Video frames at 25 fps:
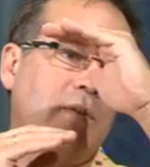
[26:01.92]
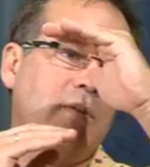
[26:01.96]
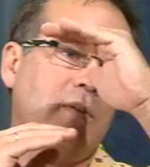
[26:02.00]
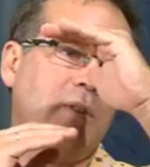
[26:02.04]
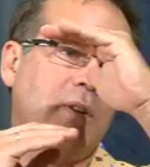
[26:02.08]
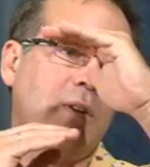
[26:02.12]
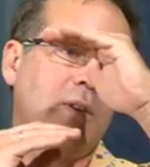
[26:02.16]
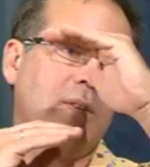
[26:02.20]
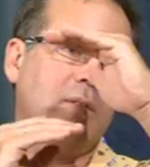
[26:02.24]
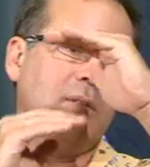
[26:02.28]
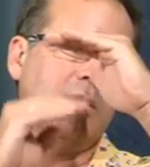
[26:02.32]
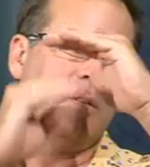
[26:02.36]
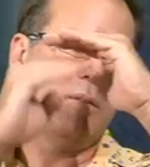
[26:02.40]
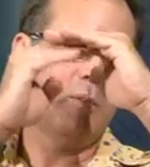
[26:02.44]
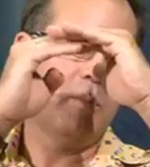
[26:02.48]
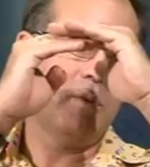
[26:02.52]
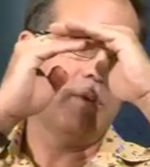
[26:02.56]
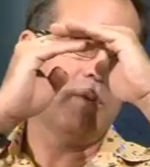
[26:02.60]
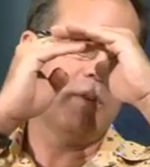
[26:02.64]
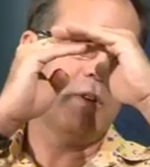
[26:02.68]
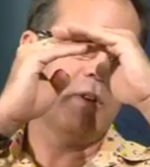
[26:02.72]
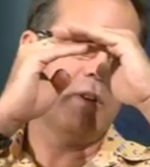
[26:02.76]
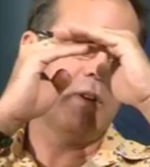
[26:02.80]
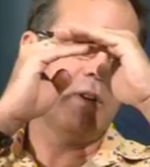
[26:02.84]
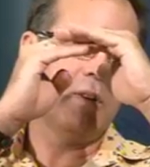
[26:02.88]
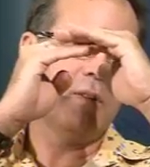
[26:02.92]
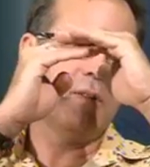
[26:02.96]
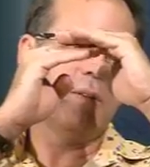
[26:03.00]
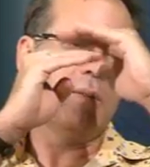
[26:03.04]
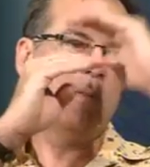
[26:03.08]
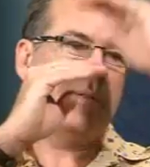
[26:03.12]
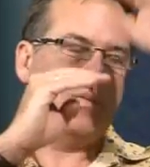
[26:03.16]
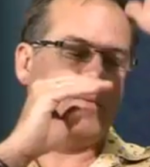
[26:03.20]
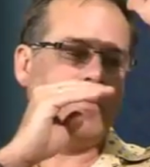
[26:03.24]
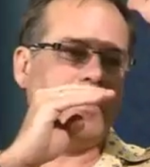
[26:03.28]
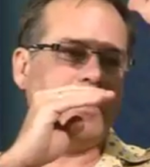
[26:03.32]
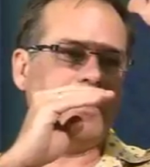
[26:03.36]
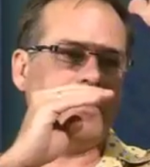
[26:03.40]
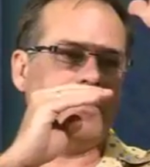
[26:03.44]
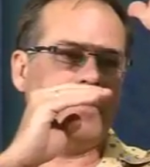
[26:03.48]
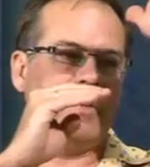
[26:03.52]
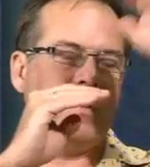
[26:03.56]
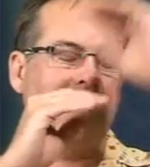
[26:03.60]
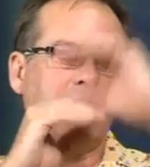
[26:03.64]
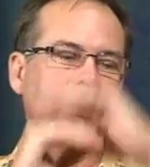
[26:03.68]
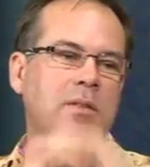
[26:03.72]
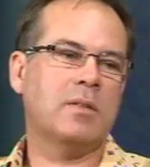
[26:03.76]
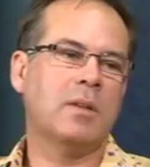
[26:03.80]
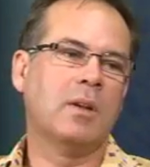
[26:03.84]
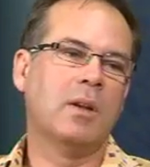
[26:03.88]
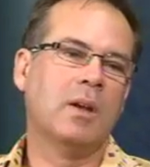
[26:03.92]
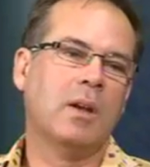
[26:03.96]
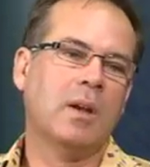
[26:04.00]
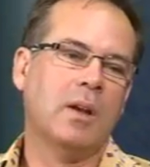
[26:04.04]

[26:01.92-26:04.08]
flares, and then push the dose up, the rash flares.